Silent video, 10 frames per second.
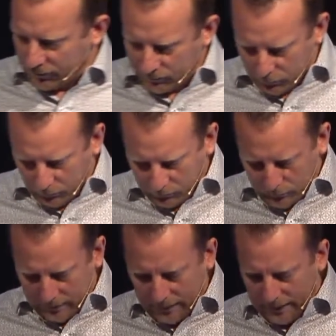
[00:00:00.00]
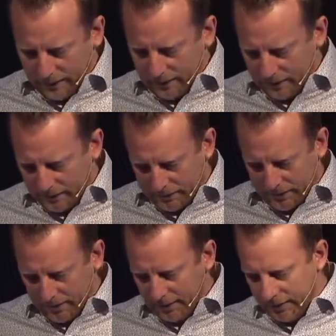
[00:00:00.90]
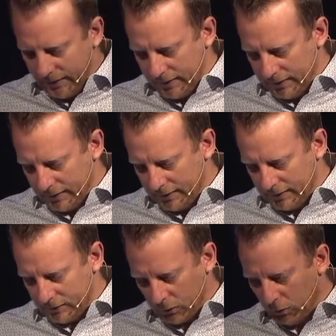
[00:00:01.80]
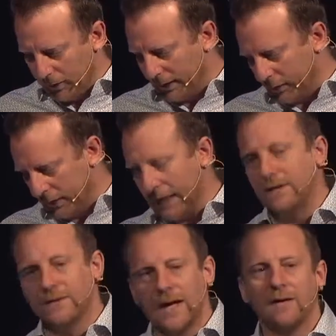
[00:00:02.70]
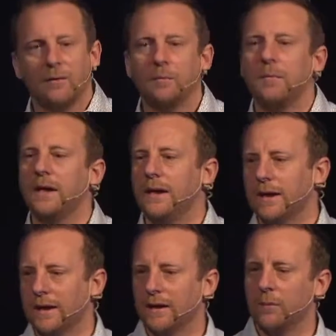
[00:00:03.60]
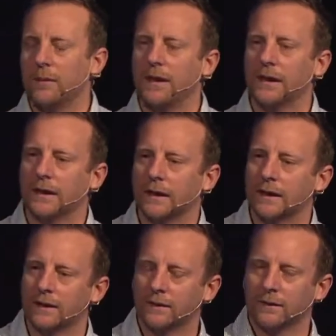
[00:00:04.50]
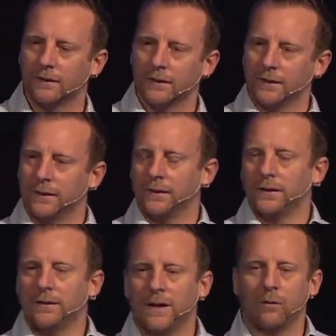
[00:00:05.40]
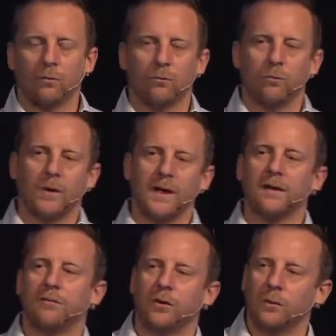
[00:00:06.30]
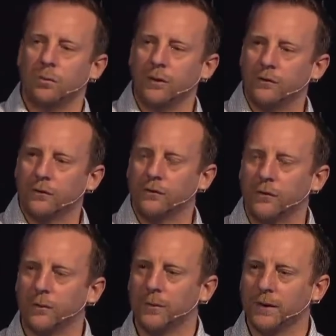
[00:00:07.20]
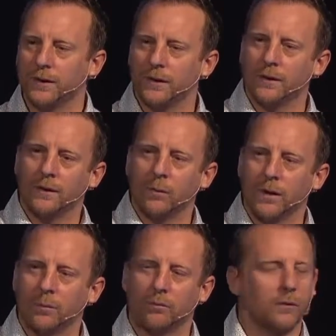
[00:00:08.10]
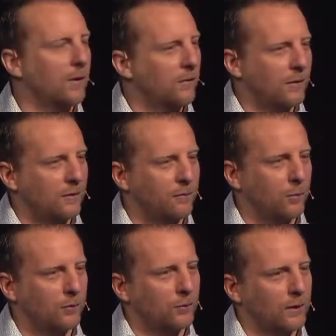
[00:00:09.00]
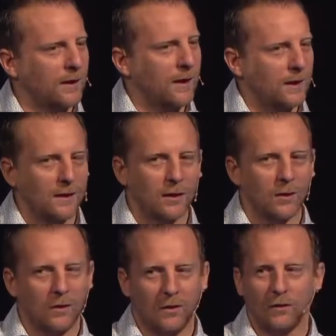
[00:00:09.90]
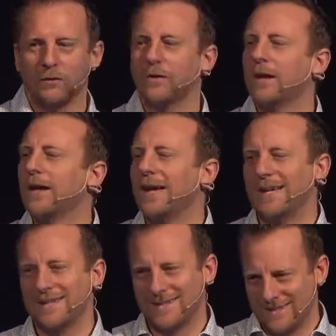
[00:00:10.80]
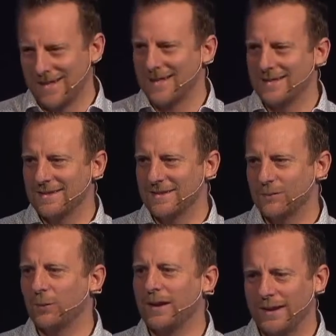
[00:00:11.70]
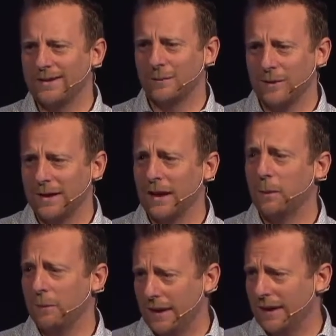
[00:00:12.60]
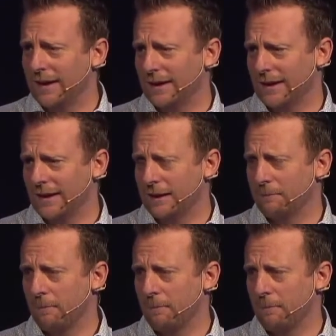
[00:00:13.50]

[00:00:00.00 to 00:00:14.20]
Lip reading: of Foursquare Canada, and he told me that we had to have a meeting immediately. Now, right after you preach a sermon, when the president of Foursquare Canada calls and says we need to meet immediately,